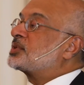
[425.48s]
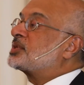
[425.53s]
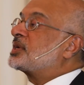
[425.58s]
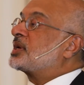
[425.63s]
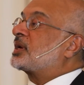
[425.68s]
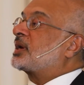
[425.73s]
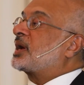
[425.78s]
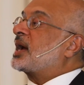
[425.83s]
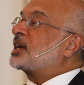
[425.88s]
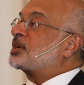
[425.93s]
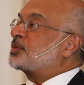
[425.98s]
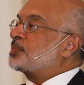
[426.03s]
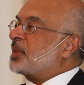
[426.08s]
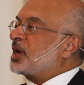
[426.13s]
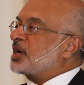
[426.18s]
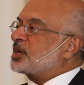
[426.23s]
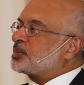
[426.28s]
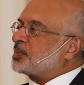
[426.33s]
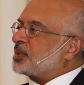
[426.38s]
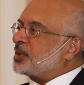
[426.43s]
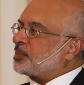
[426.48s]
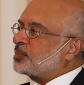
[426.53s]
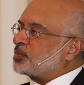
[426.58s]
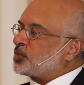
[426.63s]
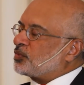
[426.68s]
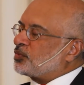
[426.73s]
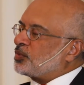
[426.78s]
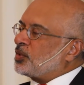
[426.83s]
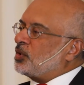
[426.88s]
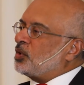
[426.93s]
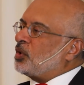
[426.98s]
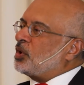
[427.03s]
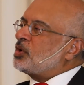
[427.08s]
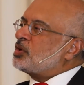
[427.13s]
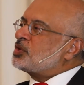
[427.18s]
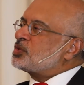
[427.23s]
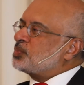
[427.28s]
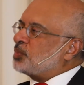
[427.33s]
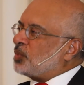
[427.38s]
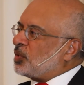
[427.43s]
you say cash management. So for a lot
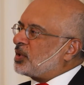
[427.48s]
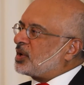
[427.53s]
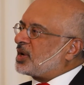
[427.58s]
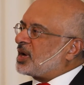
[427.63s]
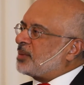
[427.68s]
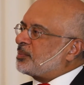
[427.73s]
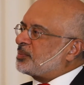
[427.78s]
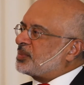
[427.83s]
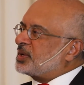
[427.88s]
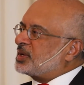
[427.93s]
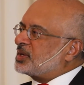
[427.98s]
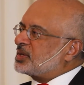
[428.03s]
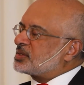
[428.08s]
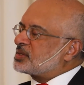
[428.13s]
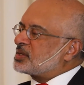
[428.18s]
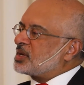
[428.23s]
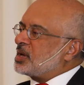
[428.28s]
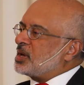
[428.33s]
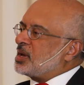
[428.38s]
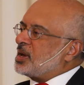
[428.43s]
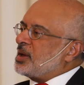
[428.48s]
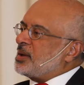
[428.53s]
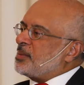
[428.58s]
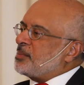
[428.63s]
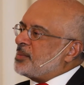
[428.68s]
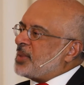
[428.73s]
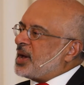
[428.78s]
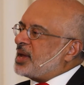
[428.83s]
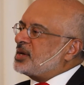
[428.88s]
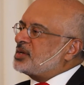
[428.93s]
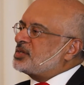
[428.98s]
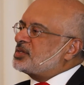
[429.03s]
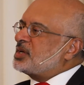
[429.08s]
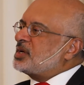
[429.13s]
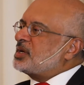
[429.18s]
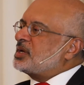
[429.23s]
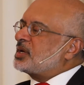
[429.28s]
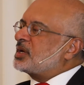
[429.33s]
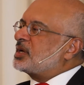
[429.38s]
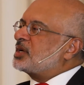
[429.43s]
of small companies,
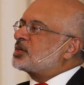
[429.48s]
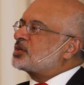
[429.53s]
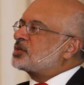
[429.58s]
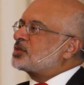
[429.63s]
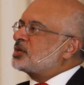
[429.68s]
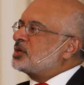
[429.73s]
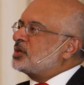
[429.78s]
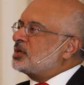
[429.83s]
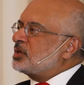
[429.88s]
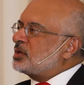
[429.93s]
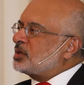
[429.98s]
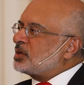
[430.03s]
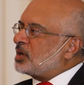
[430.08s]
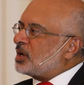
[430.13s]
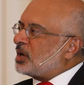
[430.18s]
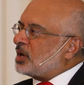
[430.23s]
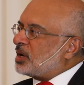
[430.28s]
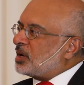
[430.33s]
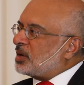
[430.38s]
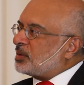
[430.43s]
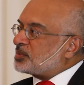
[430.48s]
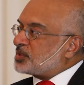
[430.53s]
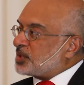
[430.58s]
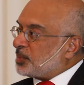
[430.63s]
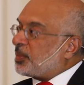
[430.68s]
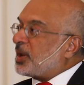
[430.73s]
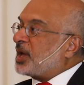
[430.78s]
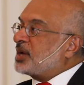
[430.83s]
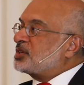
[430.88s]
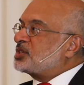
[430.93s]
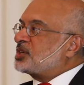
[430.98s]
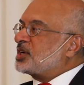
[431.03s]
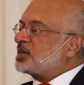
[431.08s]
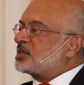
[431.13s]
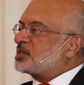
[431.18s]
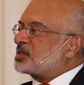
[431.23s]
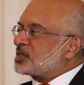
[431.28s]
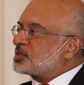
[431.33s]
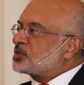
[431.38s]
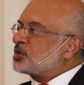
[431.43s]
managing Asian uh, supply
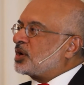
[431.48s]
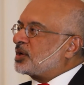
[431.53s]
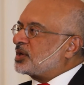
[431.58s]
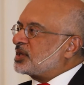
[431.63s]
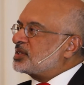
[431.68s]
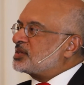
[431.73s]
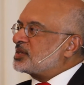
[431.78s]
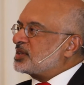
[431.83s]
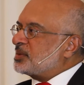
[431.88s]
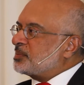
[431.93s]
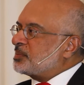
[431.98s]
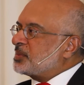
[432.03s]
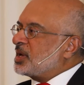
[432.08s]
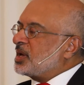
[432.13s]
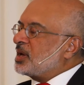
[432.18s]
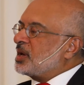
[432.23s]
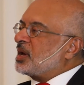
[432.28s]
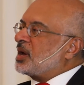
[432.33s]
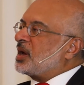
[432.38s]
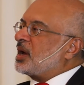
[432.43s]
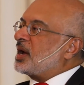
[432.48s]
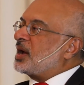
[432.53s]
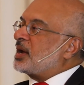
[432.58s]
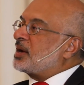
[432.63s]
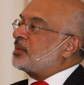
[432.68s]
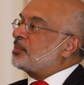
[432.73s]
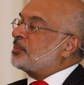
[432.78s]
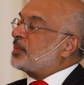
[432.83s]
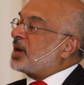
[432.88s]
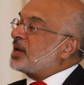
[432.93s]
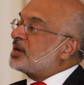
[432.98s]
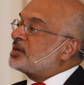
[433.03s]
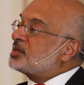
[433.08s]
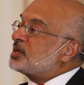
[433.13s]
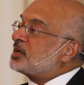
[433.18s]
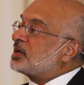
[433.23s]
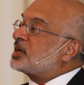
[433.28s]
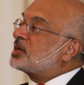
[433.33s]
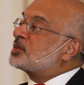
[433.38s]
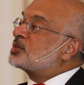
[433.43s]
chains is not easy, and
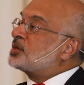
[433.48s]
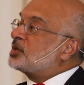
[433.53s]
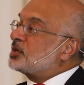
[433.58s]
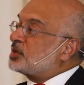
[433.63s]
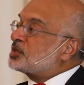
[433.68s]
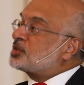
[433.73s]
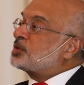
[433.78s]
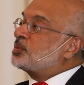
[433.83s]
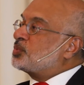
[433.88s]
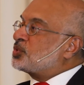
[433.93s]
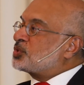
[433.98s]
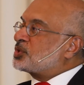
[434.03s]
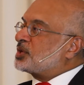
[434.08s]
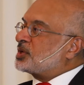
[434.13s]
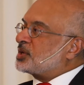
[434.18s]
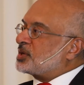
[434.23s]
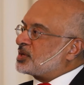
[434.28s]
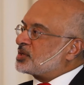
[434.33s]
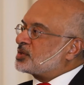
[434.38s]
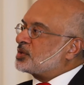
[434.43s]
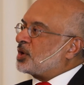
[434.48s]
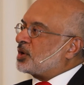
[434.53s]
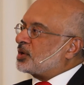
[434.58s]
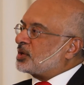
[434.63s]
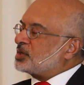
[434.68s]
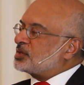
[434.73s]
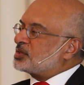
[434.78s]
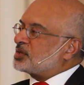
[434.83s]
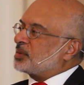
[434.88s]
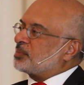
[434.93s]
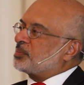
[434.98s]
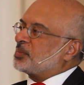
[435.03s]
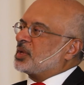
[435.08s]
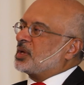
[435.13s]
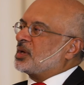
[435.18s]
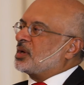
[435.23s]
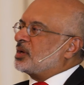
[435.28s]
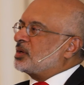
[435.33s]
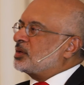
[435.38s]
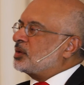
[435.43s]
managing Asian distribution is not easy.
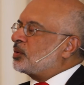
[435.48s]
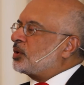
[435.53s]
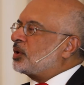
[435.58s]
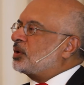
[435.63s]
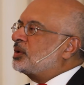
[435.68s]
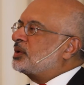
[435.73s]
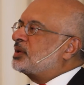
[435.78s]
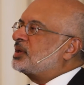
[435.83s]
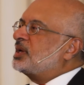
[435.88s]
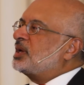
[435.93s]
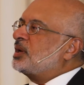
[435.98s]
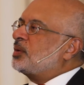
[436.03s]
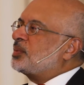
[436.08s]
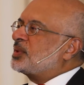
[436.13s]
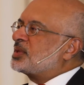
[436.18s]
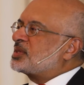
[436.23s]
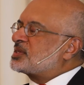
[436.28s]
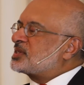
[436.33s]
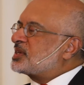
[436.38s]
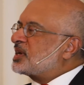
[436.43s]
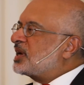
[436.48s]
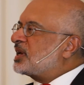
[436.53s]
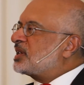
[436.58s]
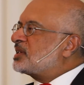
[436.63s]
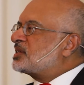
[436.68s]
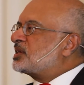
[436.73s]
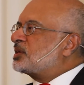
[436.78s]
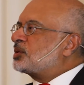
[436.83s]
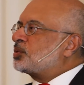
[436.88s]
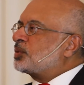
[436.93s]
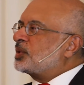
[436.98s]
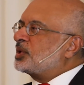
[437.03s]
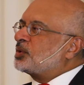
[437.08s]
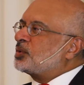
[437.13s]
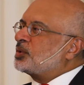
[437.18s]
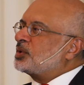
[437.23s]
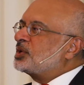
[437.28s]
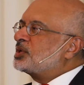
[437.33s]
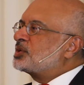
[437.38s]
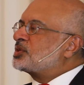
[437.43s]
You got to deal with sales into
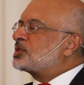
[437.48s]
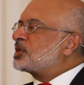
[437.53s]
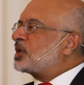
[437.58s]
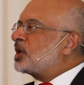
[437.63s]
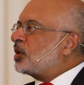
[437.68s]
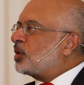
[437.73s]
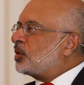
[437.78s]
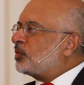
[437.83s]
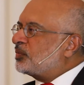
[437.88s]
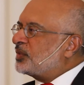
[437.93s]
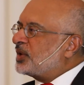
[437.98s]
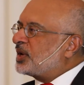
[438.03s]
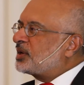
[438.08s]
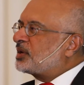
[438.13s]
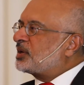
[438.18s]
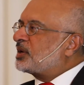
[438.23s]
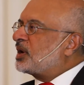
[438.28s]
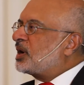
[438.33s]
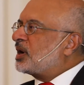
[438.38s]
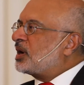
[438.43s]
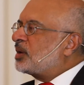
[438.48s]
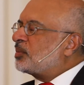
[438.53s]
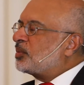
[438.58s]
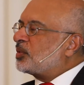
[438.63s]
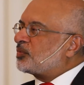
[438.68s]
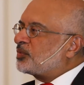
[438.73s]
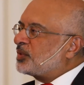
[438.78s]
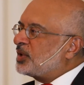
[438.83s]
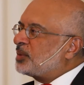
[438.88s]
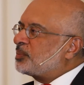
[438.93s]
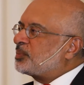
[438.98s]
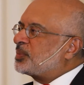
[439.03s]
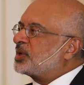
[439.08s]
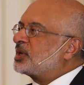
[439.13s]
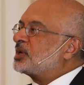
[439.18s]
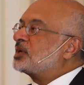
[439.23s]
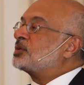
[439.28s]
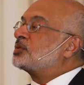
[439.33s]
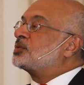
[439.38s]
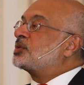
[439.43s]
Indonesia or Vietnam or
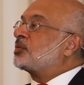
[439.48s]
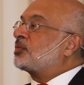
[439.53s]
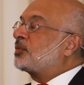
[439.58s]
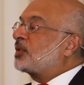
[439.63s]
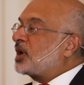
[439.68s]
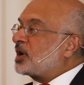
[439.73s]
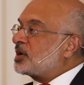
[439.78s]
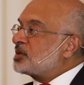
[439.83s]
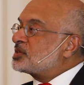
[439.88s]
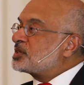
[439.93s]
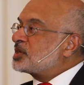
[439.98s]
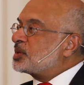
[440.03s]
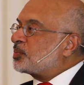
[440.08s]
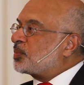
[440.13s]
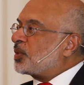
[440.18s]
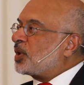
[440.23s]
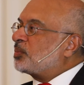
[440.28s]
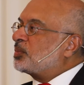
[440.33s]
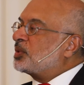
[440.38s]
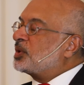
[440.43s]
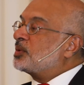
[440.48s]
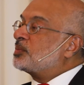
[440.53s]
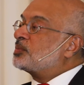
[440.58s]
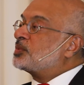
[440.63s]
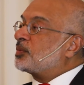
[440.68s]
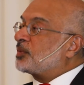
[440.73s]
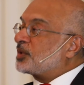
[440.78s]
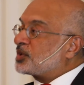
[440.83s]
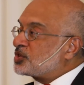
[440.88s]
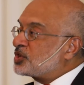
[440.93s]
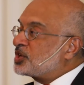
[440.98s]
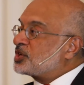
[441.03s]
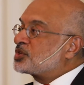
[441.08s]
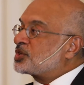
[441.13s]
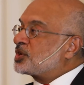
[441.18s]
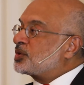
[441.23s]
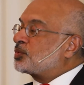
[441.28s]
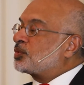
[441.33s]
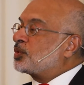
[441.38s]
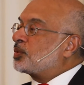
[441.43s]
Philippines. You have currency problems, you have
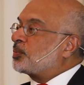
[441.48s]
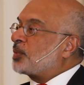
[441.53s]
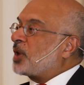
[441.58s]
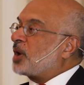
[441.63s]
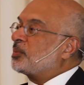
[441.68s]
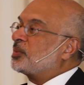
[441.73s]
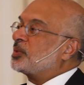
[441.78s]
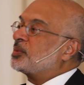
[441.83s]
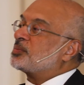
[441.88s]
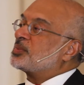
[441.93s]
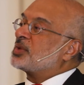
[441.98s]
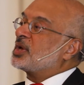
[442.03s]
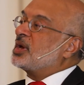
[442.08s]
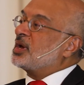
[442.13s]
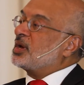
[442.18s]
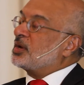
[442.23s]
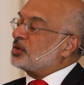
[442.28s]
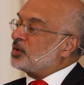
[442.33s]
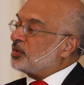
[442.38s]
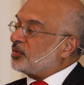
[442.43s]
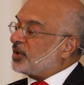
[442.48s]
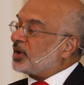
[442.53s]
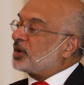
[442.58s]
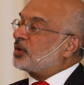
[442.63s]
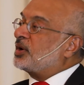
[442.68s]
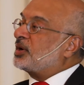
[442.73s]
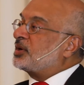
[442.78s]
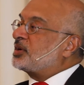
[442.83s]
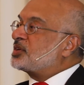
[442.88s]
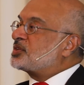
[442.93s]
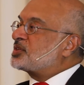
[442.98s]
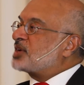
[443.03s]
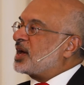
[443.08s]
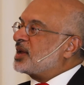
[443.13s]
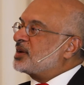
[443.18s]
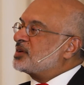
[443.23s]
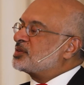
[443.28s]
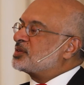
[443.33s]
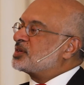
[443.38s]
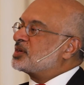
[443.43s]
exchange control problems, you have regulatory
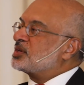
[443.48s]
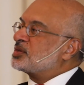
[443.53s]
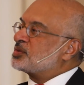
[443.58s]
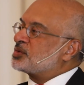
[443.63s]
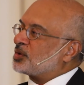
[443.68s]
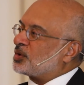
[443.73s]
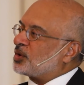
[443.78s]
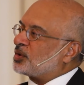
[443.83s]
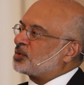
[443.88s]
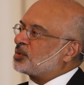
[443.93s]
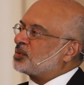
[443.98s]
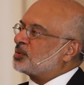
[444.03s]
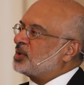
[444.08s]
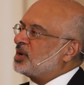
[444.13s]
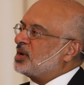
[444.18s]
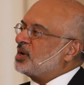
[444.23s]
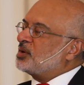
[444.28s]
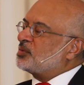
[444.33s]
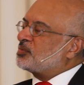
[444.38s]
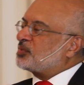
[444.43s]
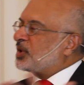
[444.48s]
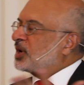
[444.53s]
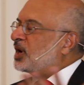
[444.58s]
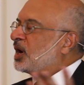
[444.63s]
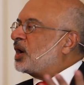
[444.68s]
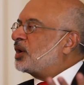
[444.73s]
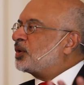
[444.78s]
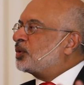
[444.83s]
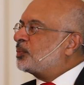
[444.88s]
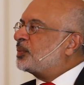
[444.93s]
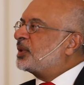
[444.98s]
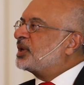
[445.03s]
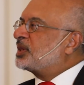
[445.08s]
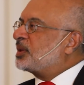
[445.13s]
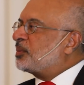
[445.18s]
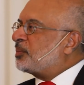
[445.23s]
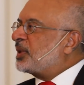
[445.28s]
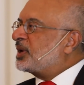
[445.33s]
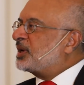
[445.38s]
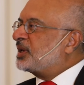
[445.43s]
challenges. You got to figure how you
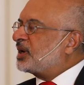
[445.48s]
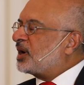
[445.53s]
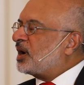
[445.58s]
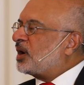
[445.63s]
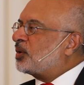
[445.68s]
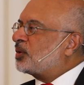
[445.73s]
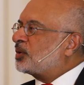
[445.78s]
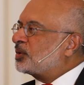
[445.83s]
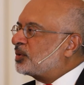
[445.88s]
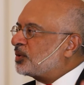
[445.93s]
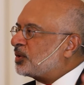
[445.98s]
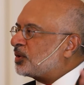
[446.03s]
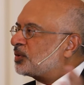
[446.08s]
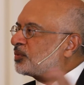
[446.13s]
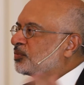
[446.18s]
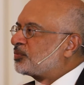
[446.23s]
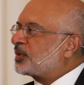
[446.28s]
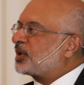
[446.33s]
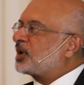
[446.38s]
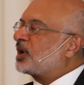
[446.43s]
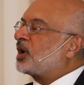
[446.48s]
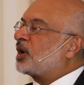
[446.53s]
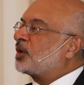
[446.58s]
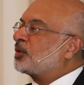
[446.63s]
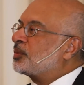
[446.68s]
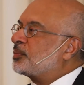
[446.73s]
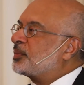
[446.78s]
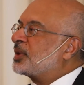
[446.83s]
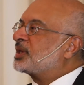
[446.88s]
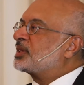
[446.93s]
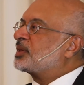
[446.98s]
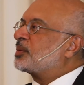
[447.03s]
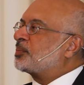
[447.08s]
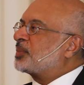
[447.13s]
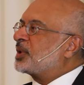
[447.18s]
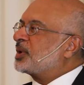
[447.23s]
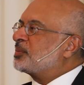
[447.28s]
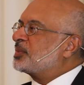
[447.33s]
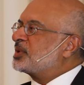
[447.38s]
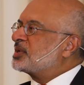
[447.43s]
bring the money out. You got to figure how you make the
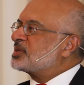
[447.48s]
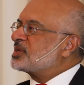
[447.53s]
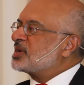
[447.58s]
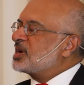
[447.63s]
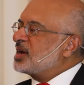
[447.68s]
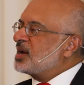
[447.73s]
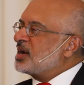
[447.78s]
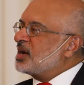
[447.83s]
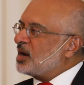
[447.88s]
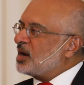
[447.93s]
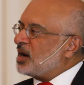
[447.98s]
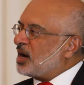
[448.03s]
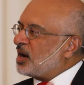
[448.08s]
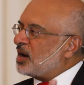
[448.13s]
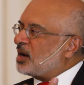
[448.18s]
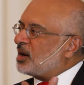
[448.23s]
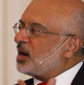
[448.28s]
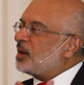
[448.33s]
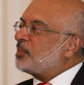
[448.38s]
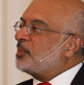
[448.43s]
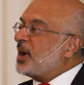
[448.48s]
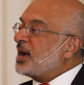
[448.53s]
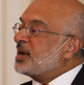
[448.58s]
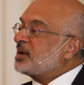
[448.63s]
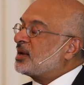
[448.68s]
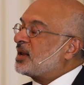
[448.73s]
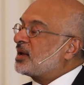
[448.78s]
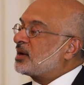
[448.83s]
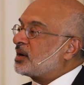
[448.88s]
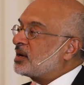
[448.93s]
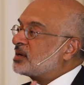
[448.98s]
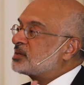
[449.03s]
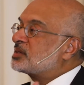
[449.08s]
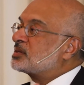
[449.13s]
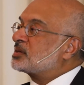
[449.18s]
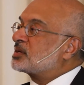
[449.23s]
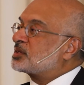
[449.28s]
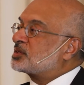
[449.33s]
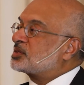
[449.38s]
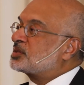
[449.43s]
payments uh, a bank like
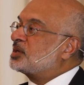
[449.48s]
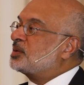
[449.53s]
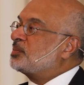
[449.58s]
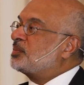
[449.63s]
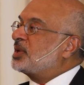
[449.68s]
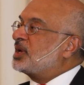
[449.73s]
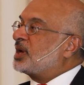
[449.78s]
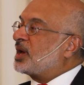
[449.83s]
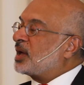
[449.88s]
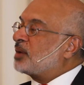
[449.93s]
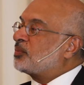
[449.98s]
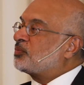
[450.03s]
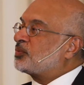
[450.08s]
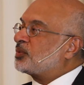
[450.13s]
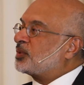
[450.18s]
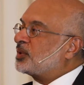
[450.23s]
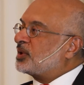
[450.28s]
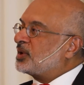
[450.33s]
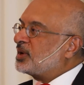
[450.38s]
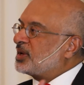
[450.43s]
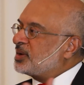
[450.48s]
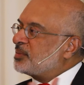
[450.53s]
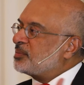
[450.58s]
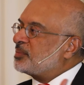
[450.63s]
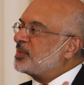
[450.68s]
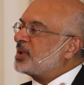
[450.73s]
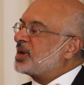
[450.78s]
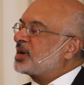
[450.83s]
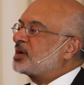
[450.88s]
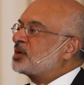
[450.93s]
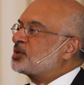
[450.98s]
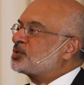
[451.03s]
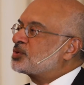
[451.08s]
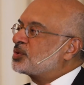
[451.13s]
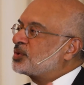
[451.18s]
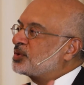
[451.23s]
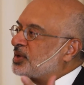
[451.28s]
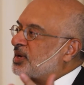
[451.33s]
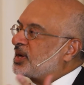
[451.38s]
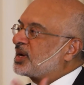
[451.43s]
us is extremely helpful in making
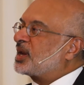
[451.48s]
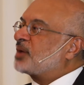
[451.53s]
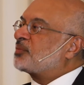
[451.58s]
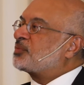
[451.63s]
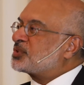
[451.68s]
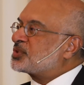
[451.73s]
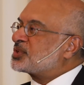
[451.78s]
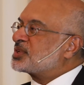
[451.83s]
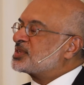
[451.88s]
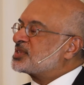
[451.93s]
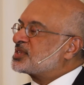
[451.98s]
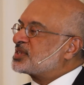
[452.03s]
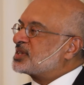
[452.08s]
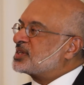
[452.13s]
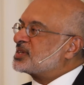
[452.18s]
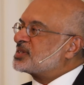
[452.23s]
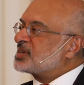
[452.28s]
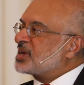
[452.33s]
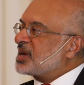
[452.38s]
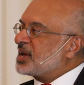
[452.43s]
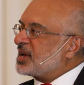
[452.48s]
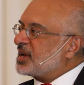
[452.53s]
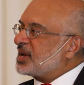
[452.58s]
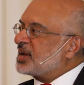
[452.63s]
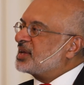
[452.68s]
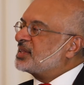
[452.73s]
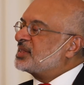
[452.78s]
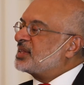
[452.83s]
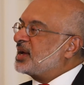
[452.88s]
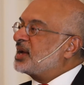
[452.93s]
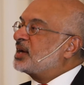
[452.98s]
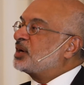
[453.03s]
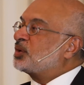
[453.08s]
sure you get efficiencies in the